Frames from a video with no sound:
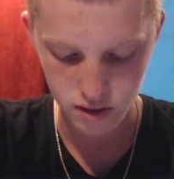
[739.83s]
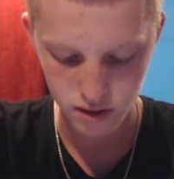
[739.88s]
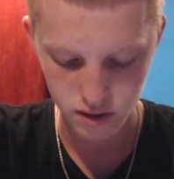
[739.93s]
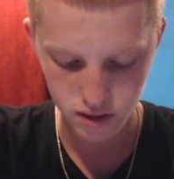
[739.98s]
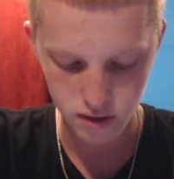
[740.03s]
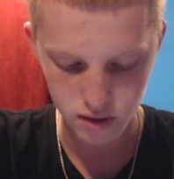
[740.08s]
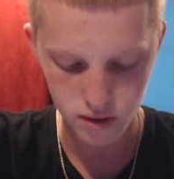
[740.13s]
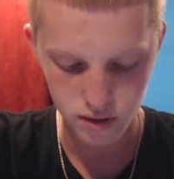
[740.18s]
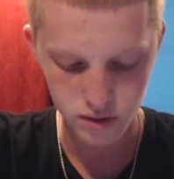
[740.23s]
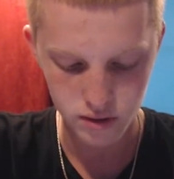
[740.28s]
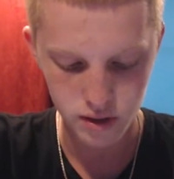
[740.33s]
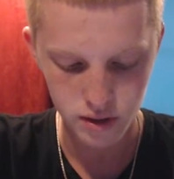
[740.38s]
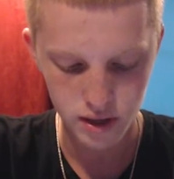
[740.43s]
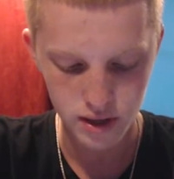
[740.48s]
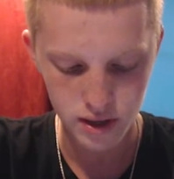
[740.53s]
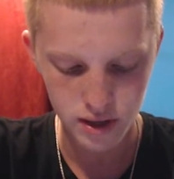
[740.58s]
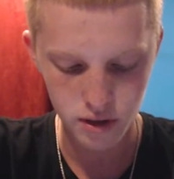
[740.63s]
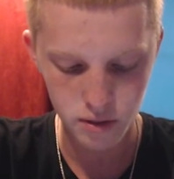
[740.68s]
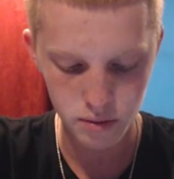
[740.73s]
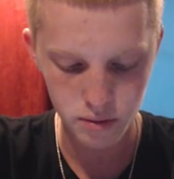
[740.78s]
I
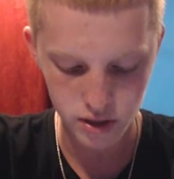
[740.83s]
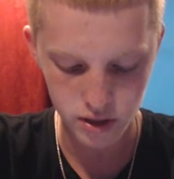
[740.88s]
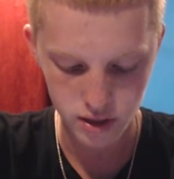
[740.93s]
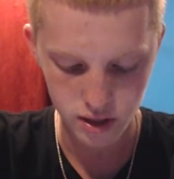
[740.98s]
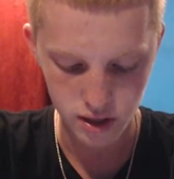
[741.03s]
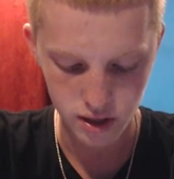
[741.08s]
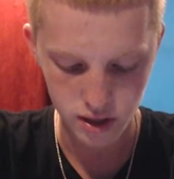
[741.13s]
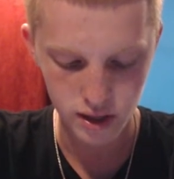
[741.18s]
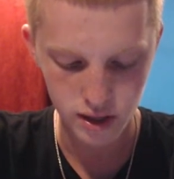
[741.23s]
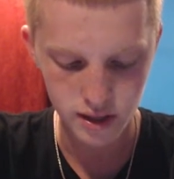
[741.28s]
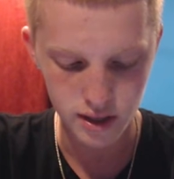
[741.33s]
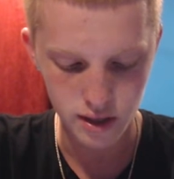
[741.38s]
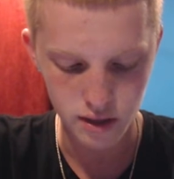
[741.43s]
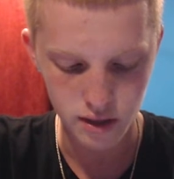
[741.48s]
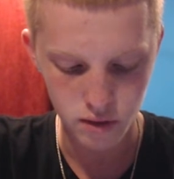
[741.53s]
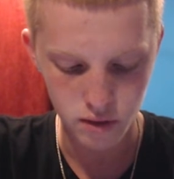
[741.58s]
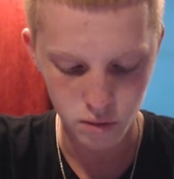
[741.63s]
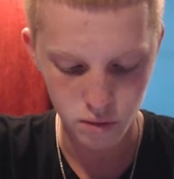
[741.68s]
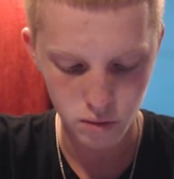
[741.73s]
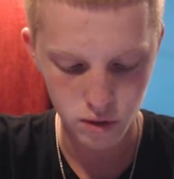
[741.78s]
thought he was just gonna let that
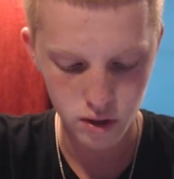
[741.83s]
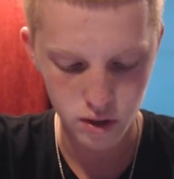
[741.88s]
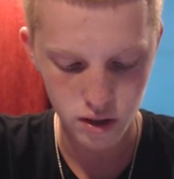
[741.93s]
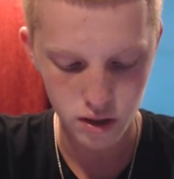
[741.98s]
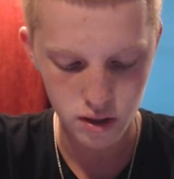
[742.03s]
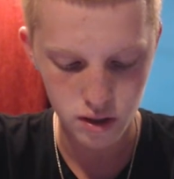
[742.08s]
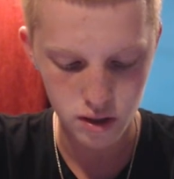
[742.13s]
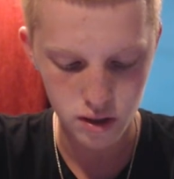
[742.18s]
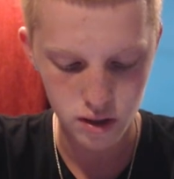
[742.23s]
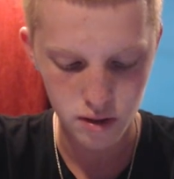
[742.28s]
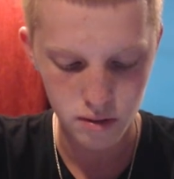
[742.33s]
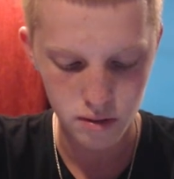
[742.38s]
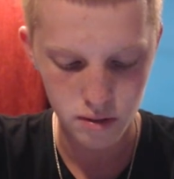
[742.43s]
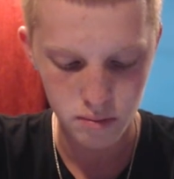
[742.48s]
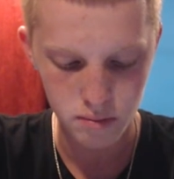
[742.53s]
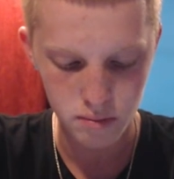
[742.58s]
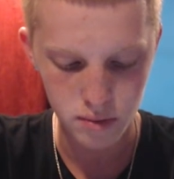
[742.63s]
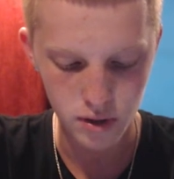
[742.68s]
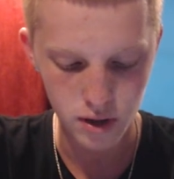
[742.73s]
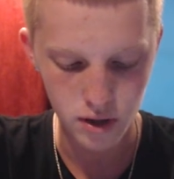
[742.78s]
go to work,
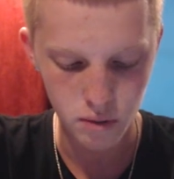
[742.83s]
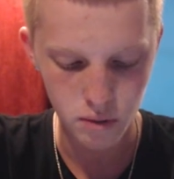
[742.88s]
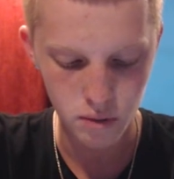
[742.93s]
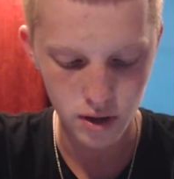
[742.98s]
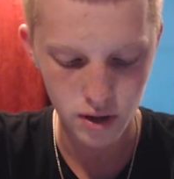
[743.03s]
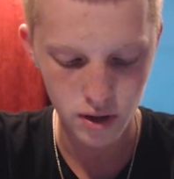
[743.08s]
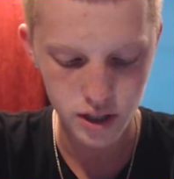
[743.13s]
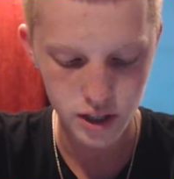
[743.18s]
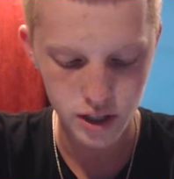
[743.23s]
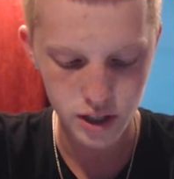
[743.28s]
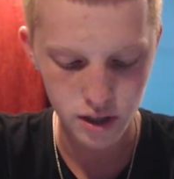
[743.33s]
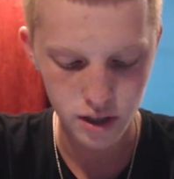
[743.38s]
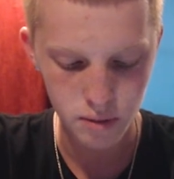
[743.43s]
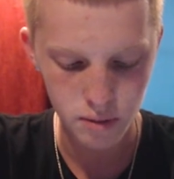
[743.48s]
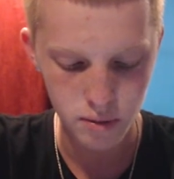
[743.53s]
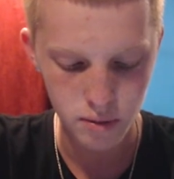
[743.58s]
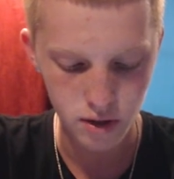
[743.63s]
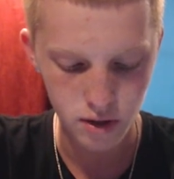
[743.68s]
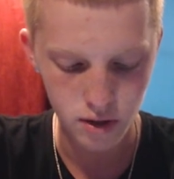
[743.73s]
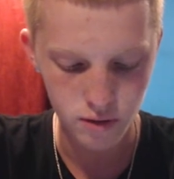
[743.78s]
but we're actually gonna
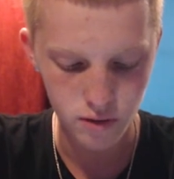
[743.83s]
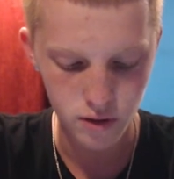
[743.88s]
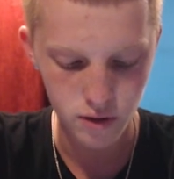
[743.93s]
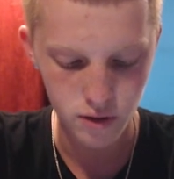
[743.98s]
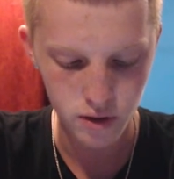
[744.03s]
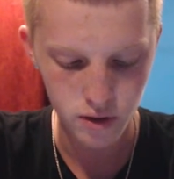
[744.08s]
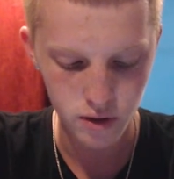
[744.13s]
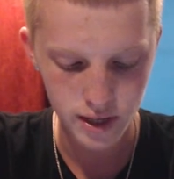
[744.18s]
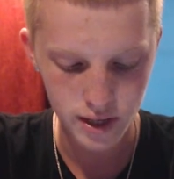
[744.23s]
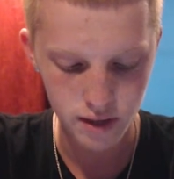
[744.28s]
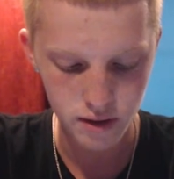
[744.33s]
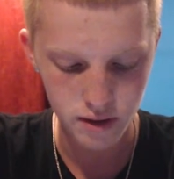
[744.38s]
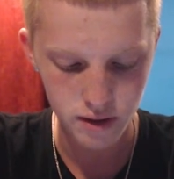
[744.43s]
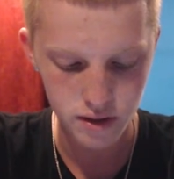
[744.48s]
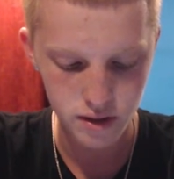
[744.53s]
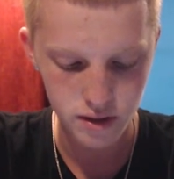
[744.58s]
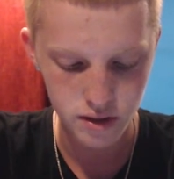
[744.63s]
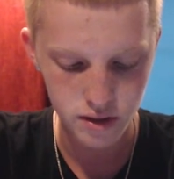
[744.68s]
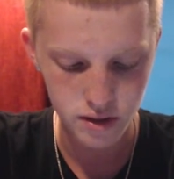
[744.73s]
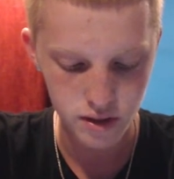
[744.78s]
put our Inferno down
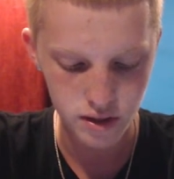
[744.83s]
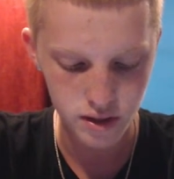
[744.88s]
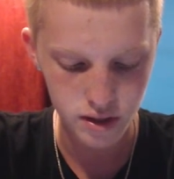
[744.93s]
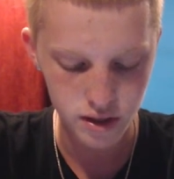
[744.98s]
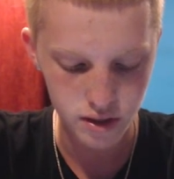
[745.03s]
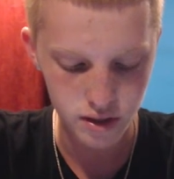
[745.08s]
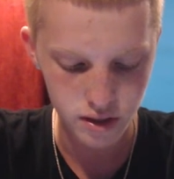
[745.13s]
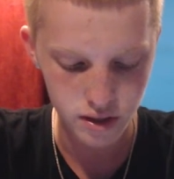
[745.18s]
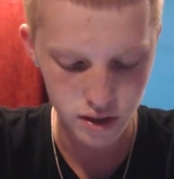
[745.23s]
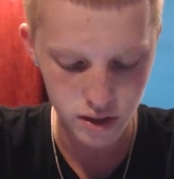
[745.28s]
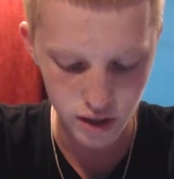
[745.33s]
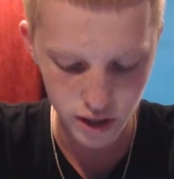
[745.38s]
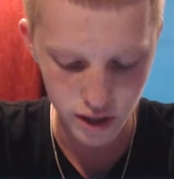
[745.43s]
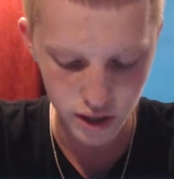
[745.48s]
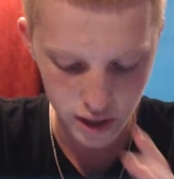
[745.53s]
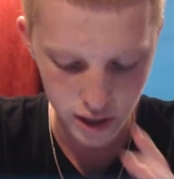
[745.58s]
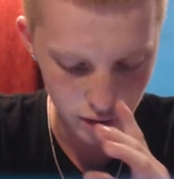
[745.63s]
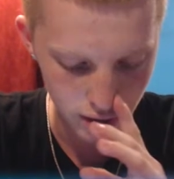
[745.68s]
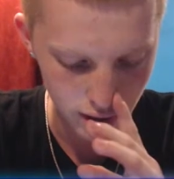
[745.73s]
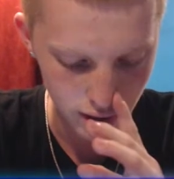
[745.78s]
just because it's gonna
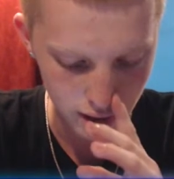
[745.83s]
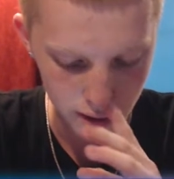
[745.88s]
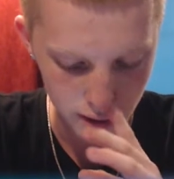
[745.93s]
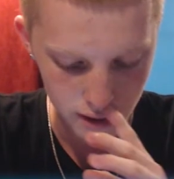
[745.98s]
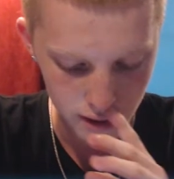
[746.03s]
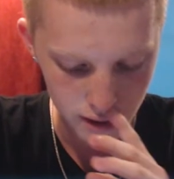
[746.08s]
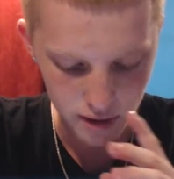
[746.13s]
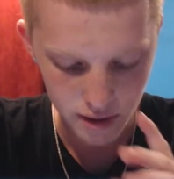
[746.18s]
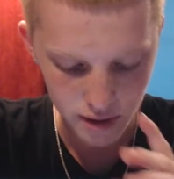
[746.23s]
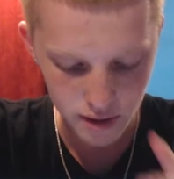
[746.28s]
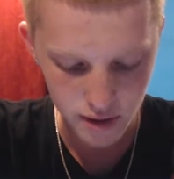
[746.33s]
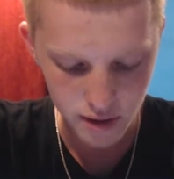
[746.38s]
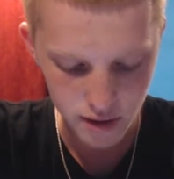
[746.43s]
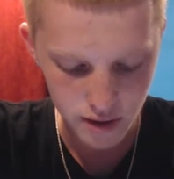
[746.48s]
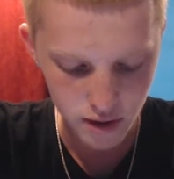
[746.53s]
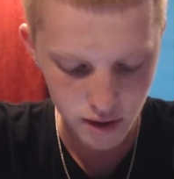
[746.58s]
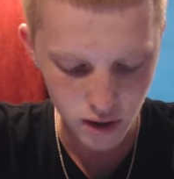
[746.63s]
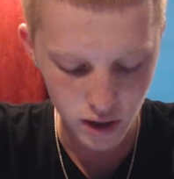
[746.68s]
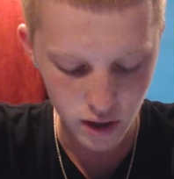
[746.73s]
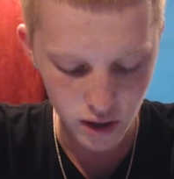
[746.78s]
kill that.
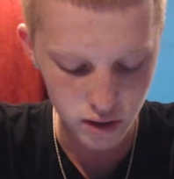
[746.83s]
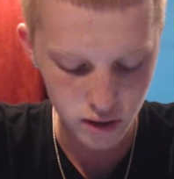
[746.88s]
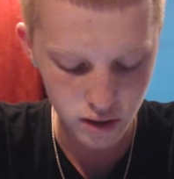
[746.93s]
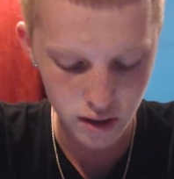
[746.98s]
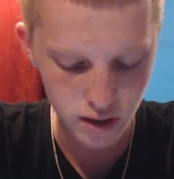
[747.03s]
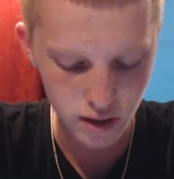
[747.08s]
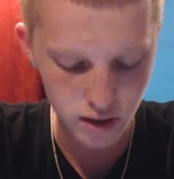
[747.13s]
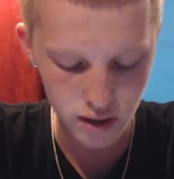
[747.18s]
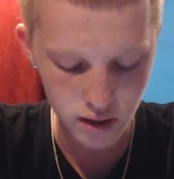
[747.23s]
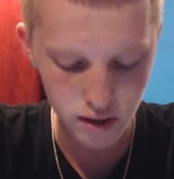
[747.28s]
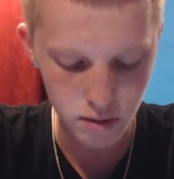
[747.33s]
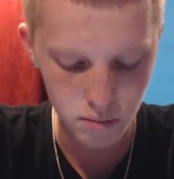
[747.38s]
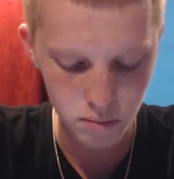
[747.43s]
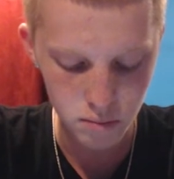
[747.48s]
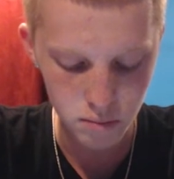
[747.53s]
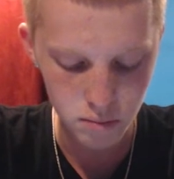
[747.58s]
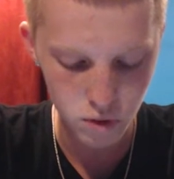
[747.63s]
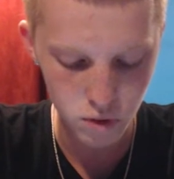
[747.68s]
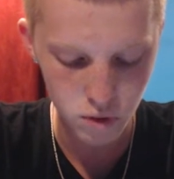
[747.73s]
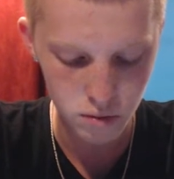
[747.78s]
I didn't think the
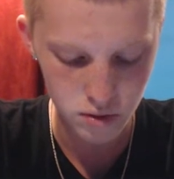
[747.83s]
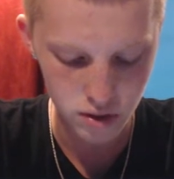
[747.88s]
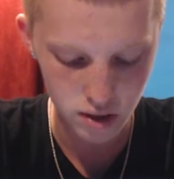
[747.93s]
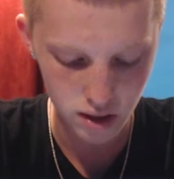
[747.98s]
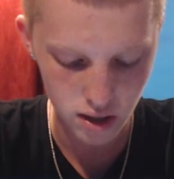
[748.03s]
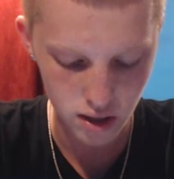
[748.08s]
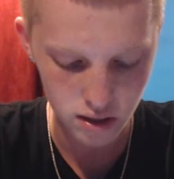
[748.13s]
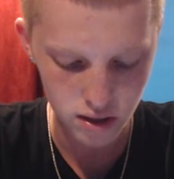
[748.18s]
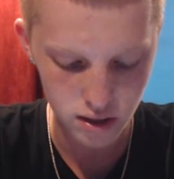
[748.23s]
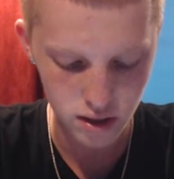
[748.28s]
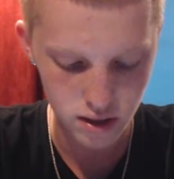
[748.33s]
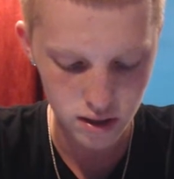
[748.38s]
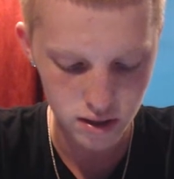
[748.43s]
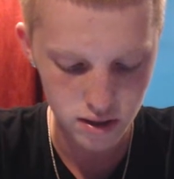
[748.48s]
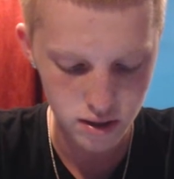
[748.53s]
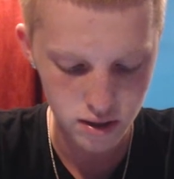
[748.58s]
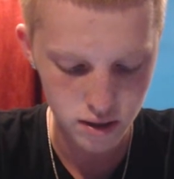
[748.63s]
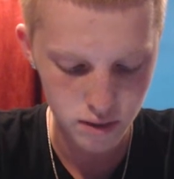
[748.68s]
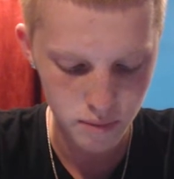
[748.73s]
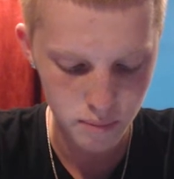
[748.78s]
mortar was locked on,
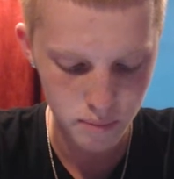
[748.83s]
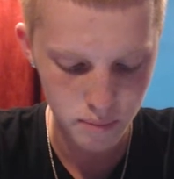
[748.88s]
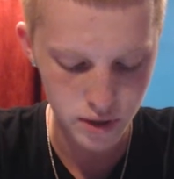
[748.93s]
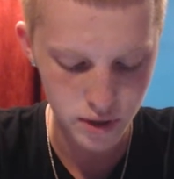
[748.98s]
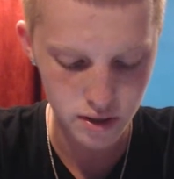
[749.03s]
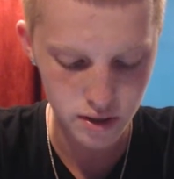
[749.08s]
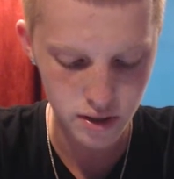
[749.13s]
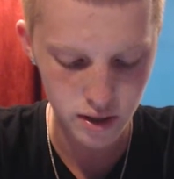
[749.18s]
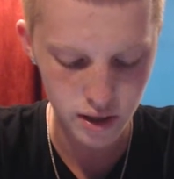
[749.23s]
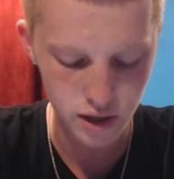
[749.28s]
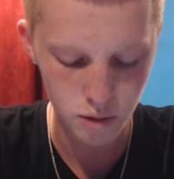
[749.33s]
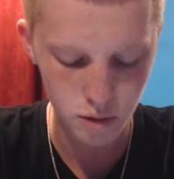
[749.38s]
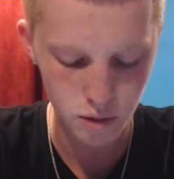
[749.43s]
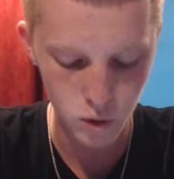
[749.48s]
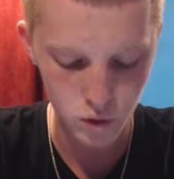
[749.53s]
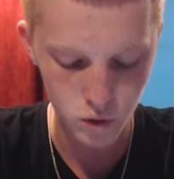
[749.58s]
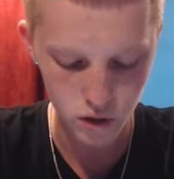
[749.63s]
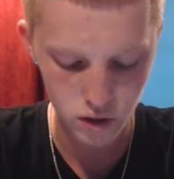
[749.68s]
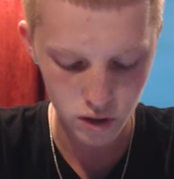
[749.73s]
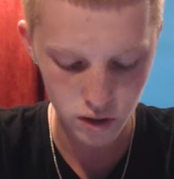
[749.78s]
but it's going to kill
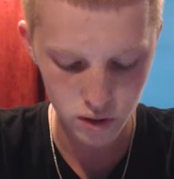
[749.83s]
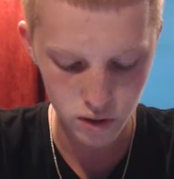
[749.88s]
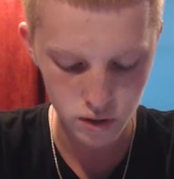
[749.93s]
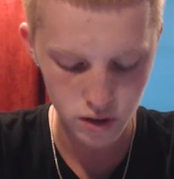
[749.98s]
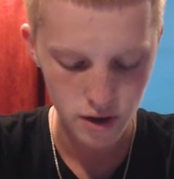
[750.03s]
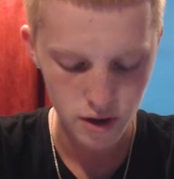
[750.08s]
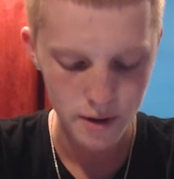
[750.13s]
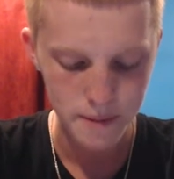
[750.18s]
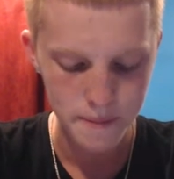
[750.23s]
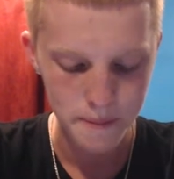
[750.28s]
both of those.